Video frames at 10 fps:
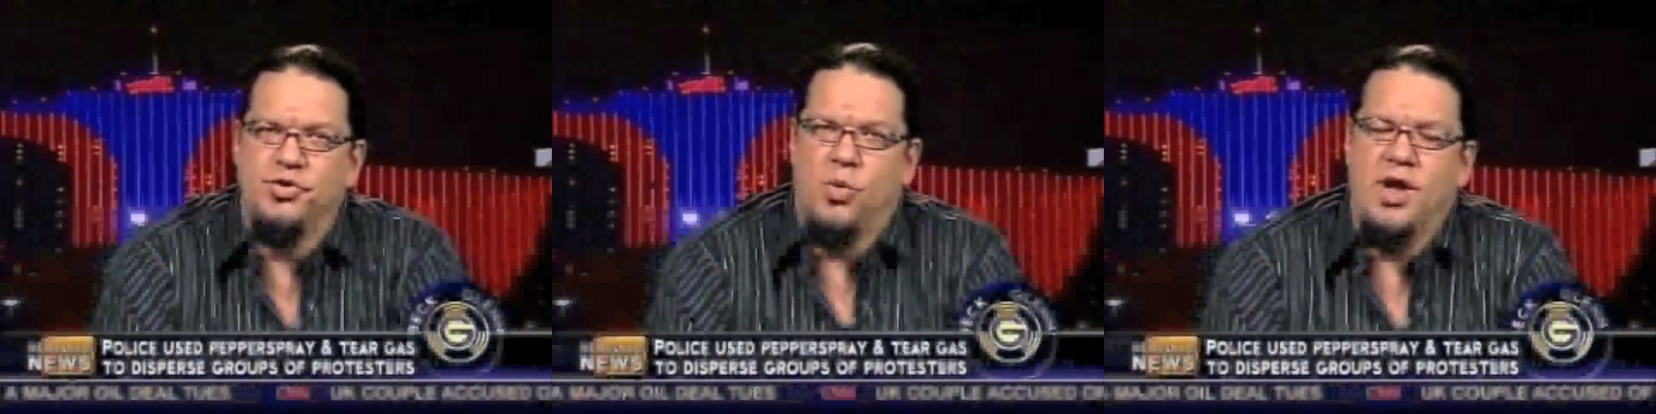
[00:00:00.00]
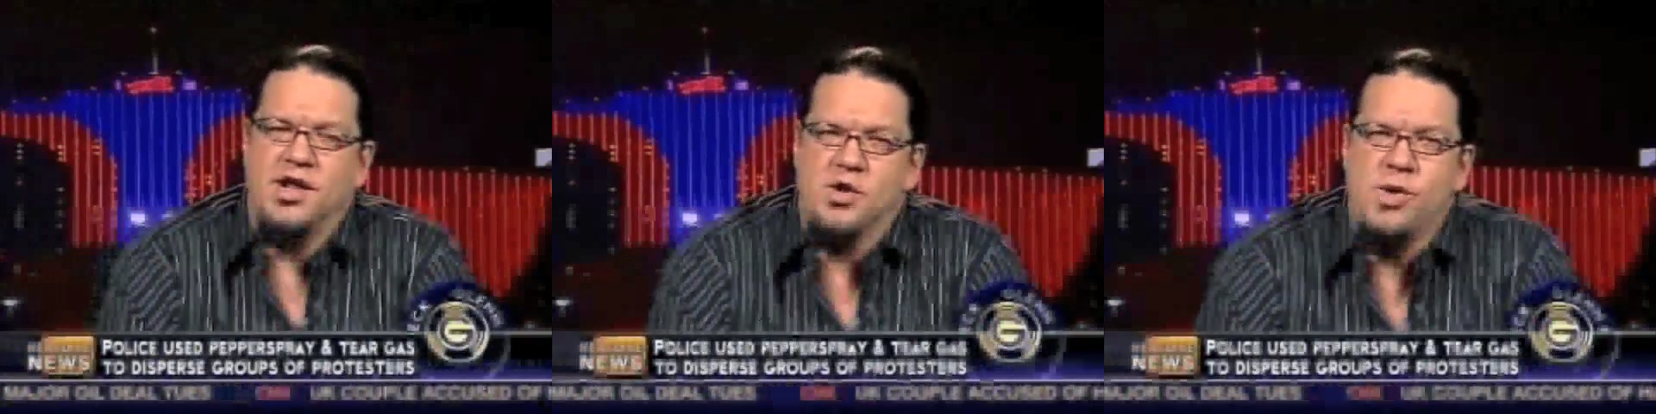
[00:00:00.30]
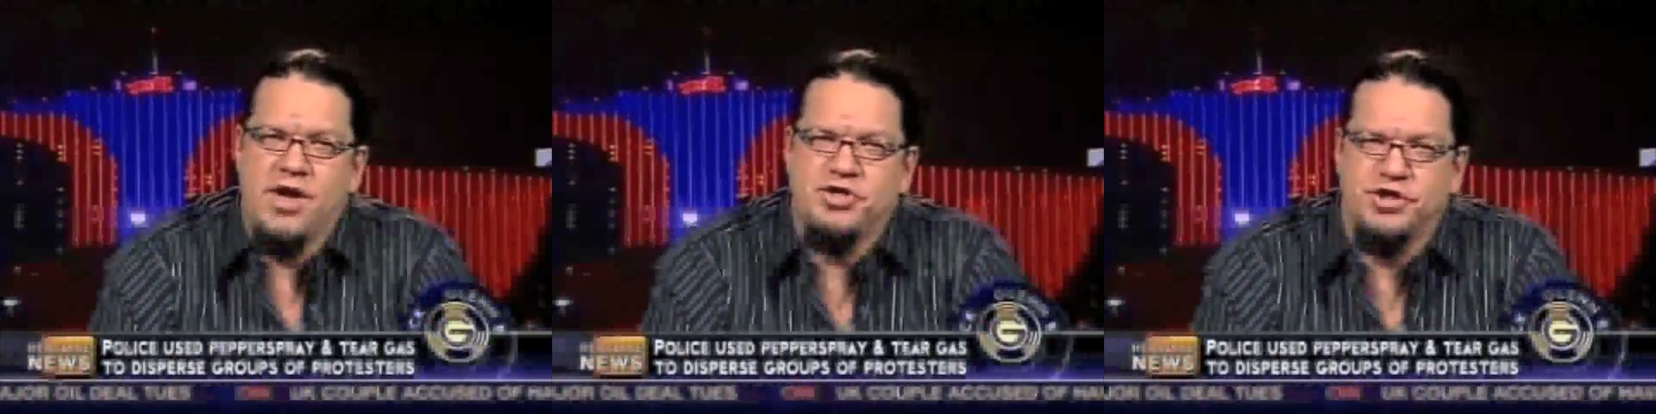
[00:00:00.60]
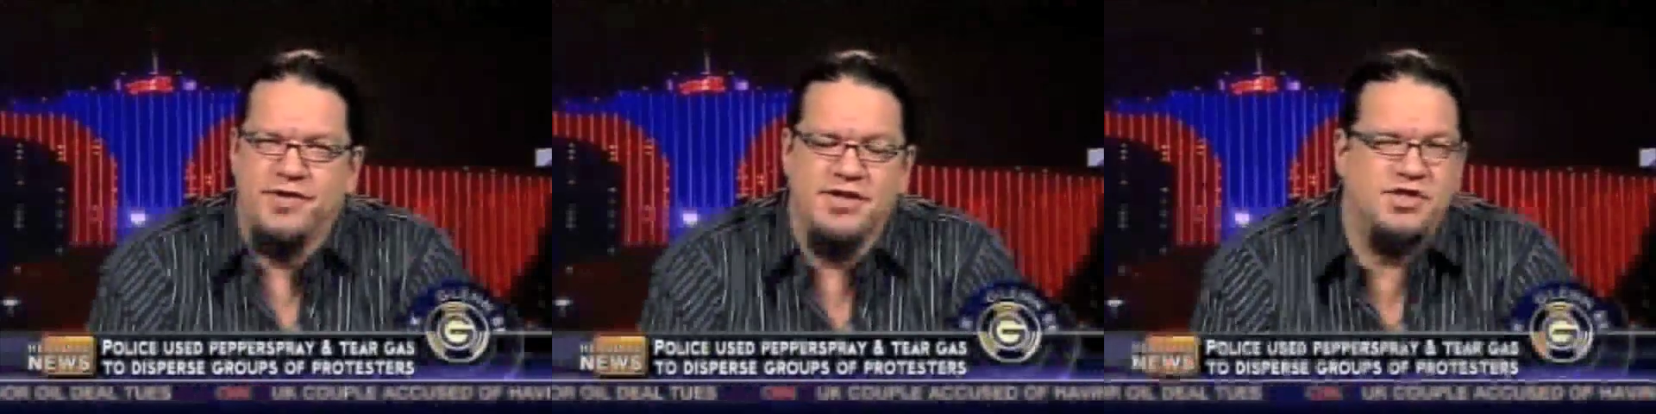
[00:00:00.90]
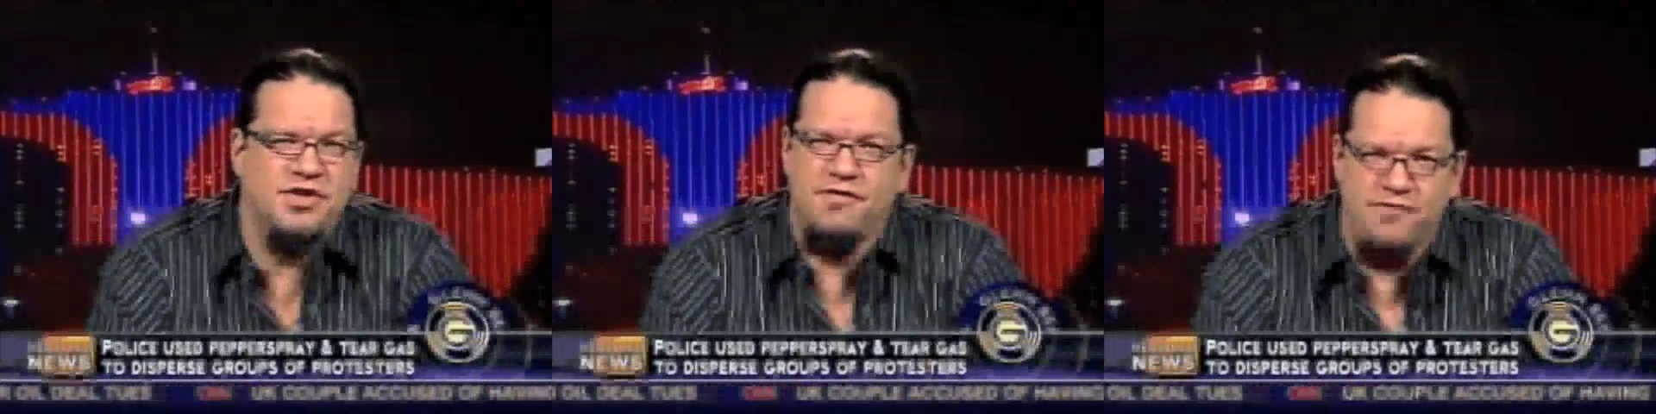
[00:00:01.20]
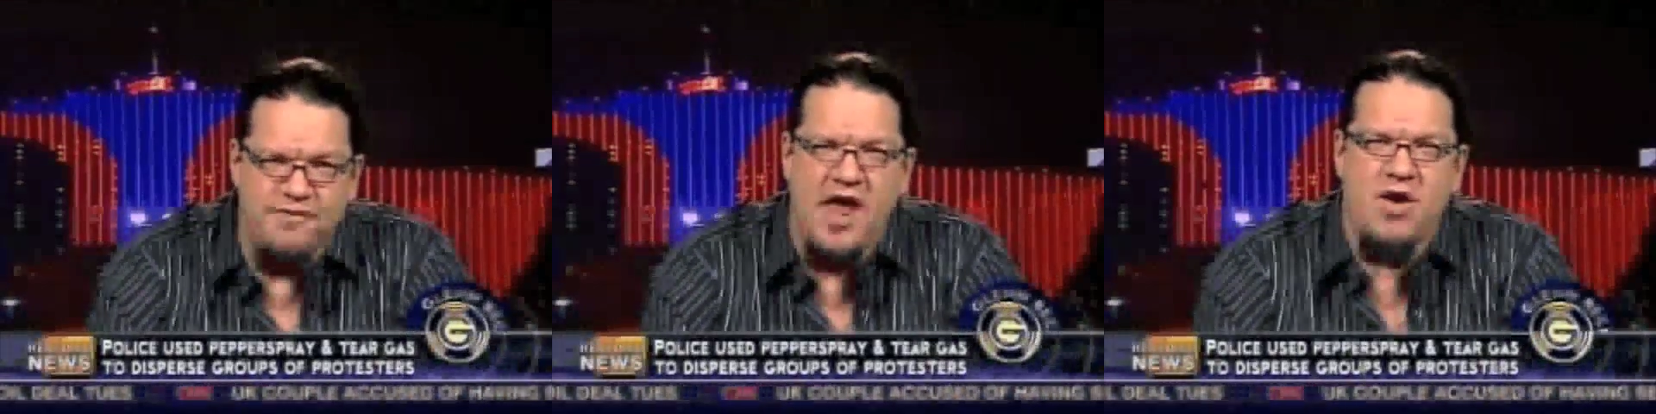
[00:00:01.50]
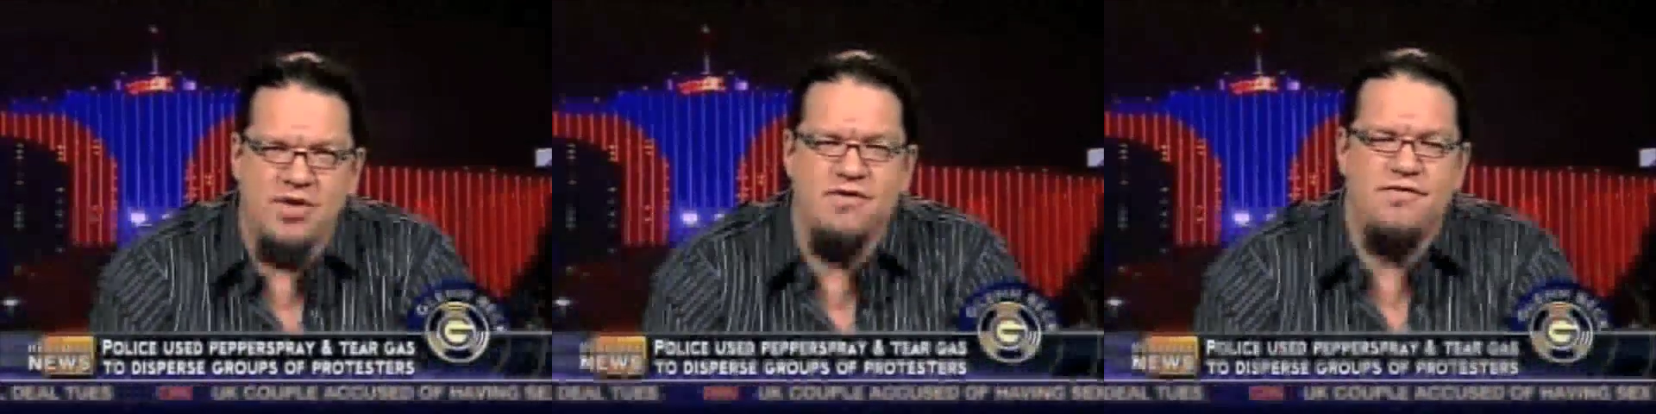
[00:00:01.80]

you'd want to question. This is a very,